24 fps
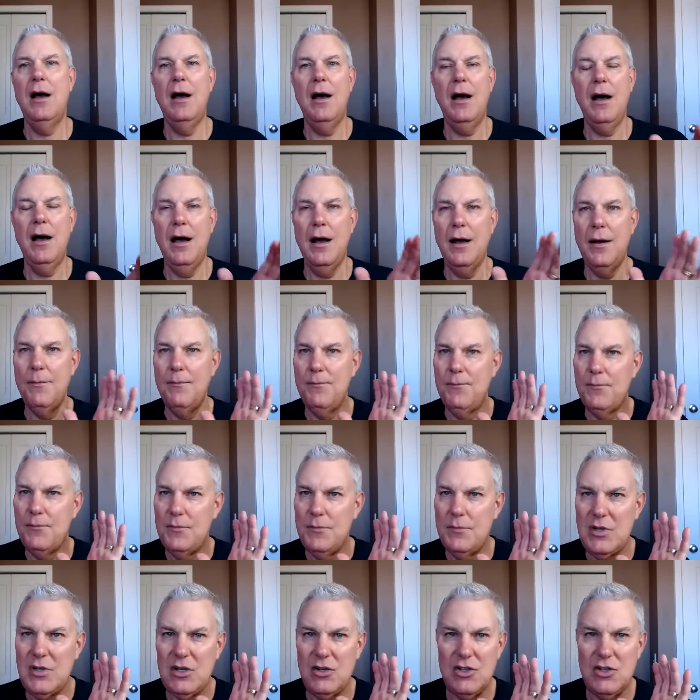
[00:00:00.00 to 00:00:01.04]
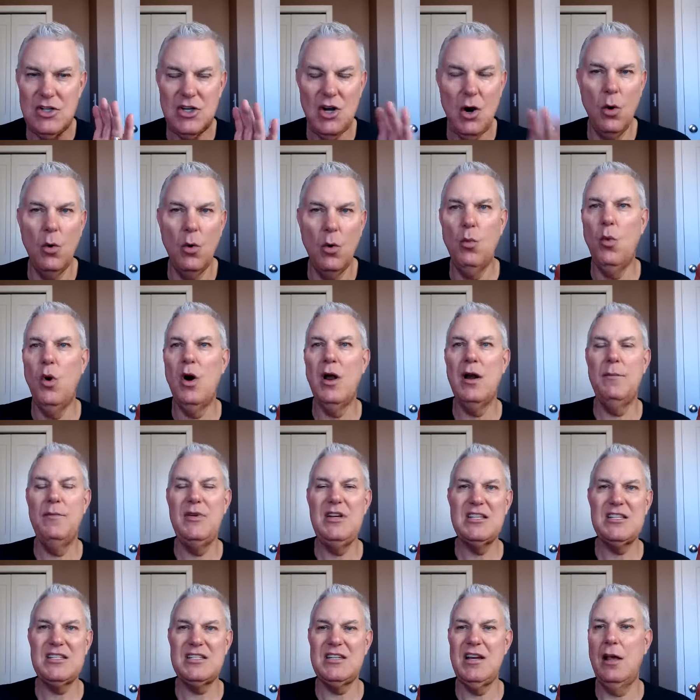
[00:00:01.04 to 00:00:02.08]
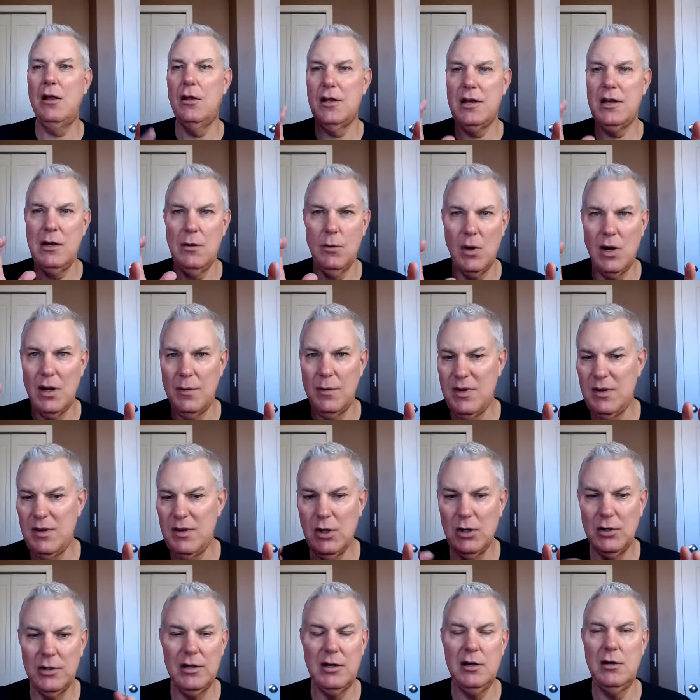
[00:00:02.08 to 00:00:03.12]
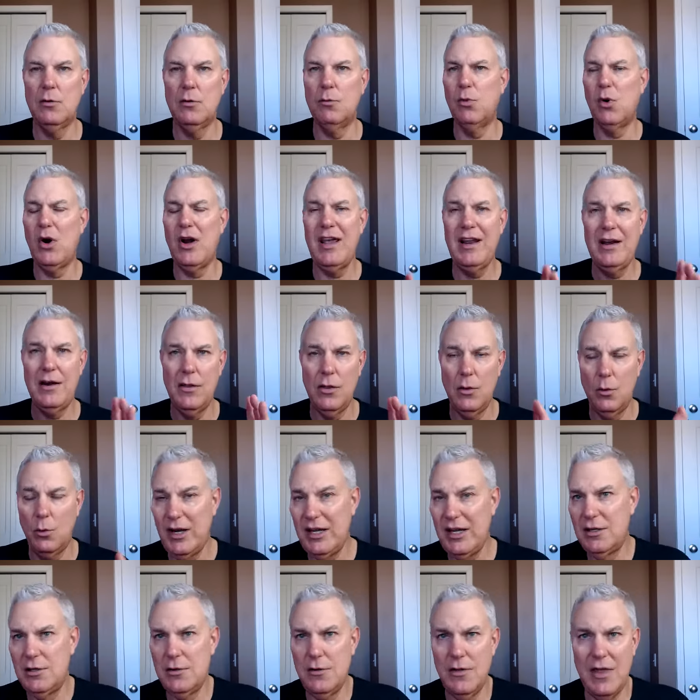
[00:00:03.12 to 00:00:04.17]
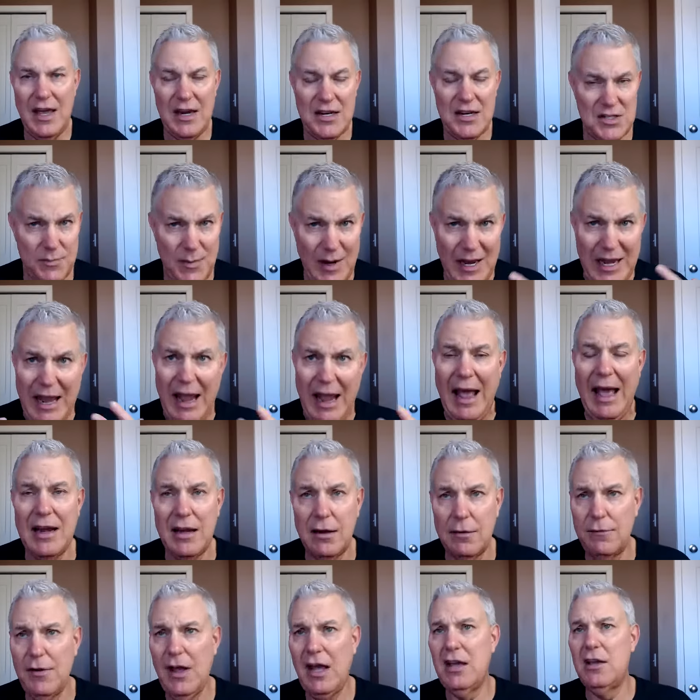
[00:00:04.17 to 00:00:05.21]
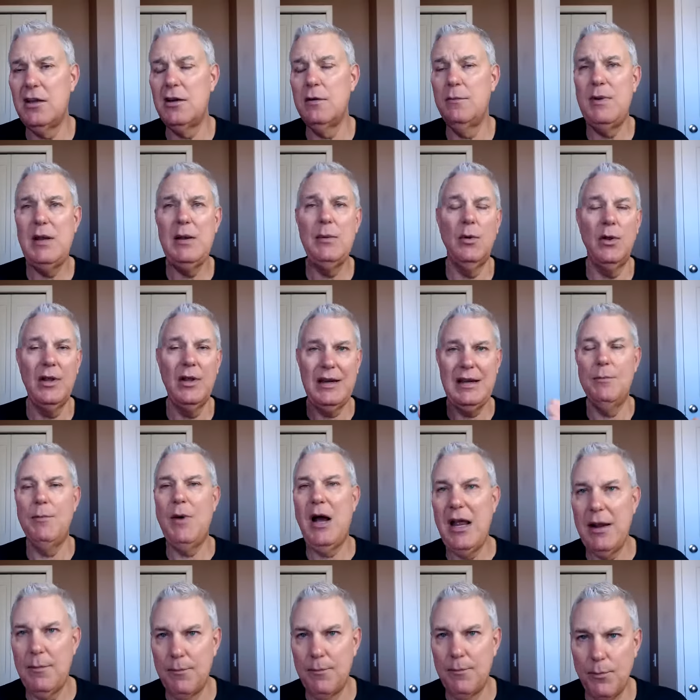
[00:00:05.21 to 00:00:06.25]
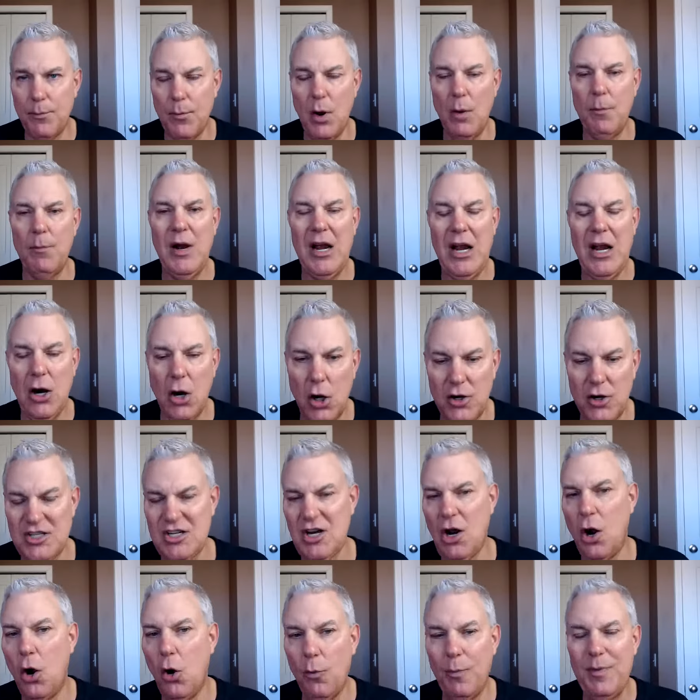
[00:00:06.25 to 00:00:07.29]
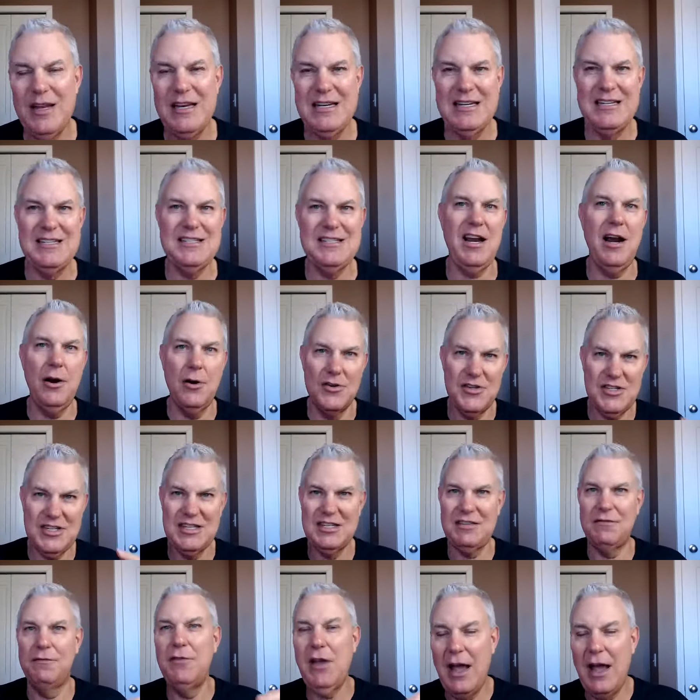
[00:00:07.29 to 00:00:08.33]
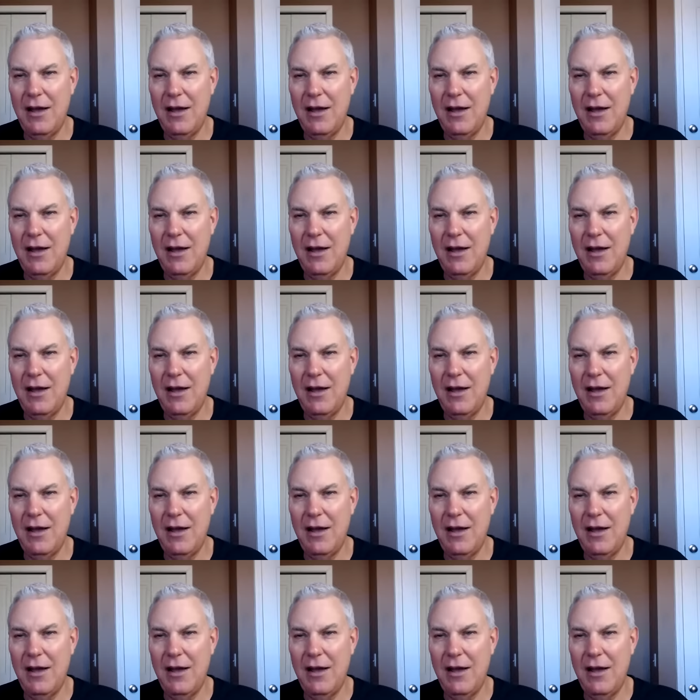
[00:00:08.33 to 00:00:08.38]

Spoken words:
you don't want to be selling, you want to be building your brand. And the way to do that is by adding value to people. And again, my heart's hope and desire is this